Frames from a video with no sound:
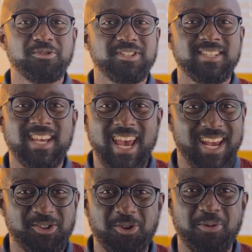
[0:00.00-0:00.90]
say
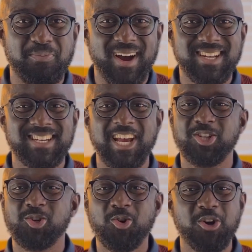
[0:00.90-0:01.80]
to your partner
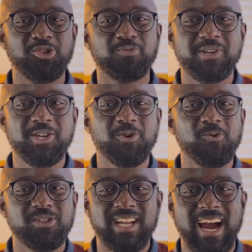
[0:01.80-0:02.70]
is going to be
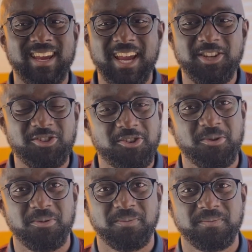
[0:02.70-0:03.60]
used against you.